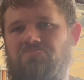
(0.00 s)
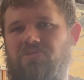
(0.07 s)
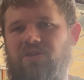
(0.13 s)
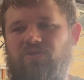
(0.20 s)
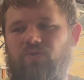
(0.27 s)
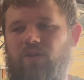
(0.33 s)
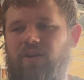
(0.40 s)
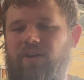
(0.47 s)

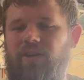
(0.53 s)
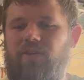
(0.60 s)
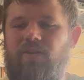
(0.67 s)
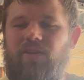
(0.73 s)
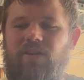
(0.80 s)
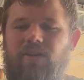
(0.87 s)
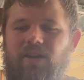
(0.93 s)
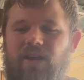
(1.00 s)
it's running
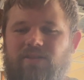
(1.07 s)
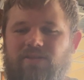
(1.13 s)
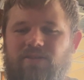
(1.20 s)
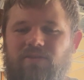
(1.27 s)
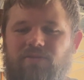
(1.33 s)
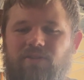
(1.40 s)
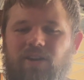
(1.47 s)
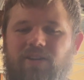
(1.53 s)
good. I
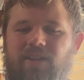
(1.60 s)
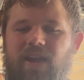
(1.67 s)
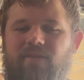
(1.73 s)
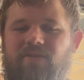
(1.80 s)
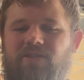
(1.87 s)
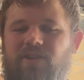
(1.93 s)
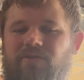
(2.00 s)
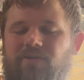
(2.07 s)
still would like to have
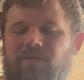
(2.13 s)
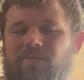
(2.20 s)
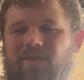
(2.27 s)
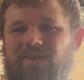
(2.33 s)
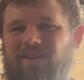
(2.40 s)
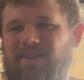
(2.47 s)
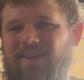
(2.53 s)
it tuned, but